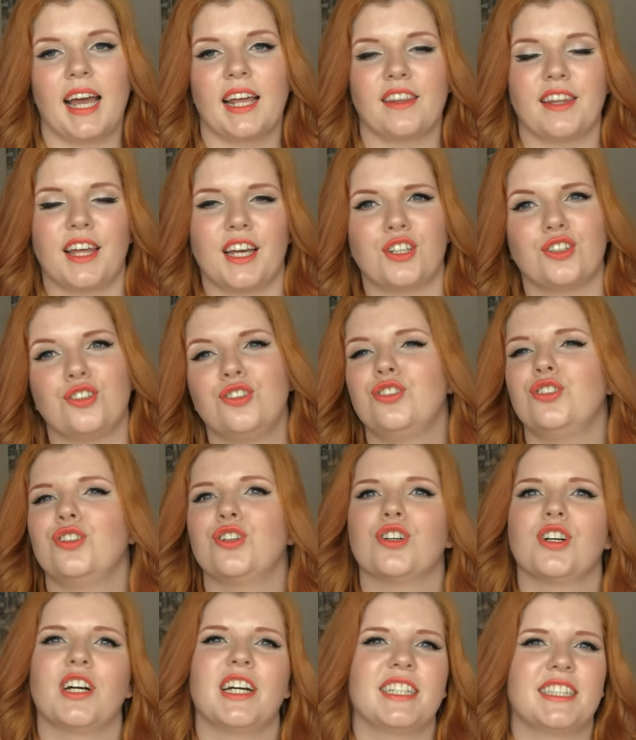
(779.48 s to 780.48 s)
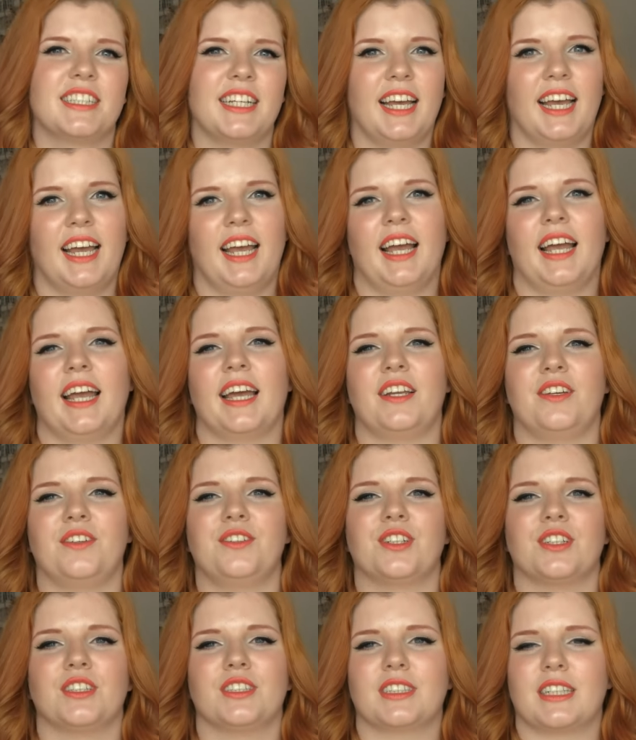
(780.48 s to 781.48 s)
and like nourishing, and
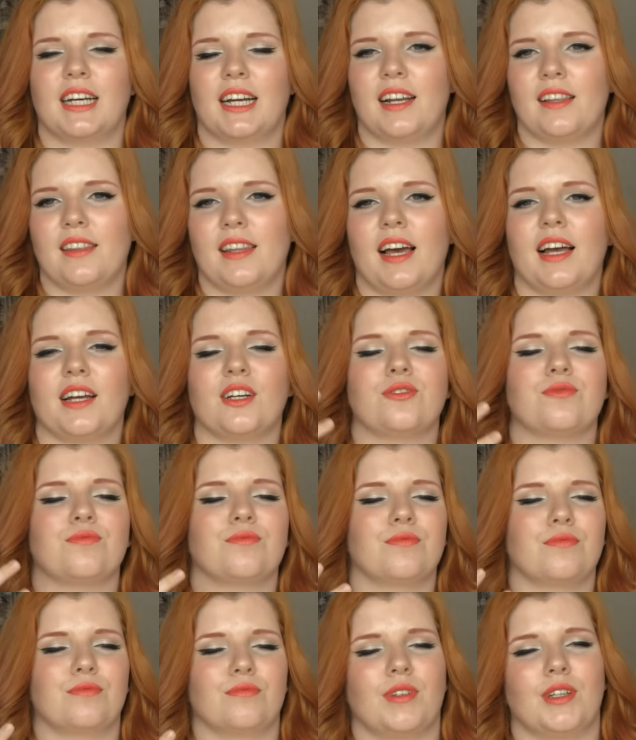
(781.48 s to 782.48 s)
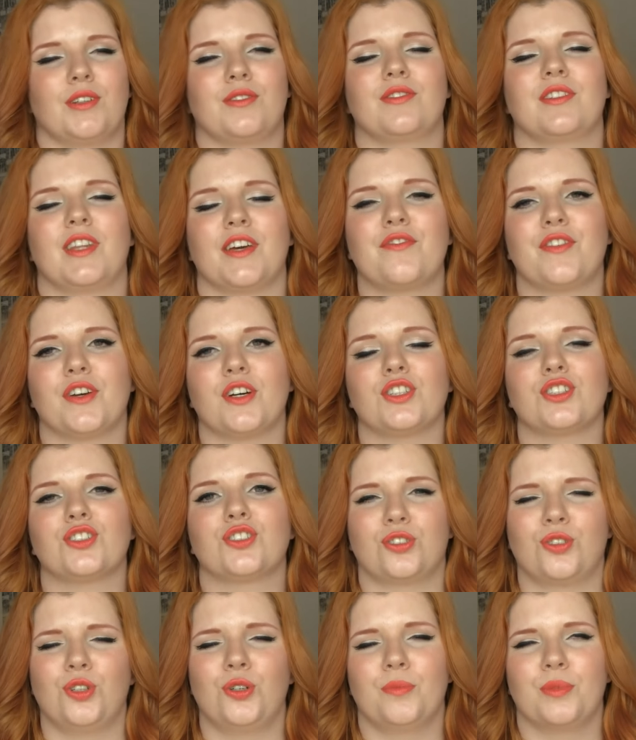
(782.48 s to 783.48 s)
you just kind of like, they feel
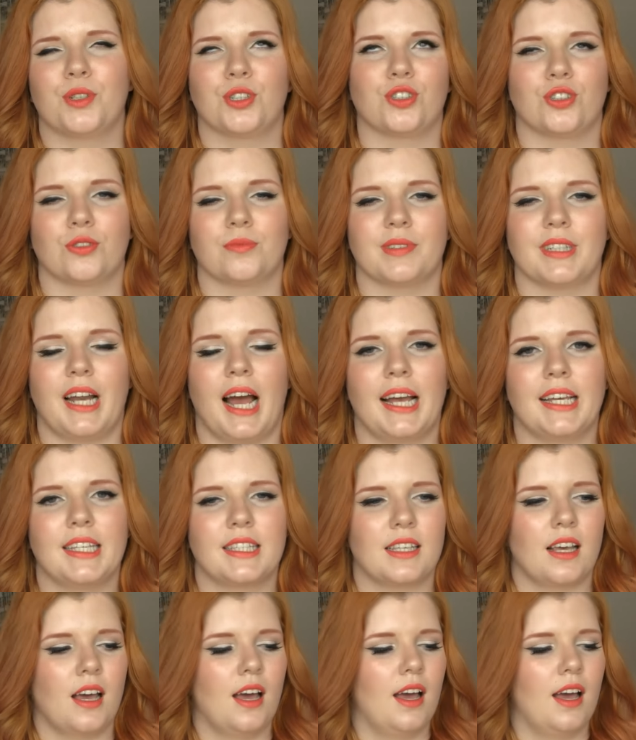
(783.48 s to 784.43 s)
super, super nice.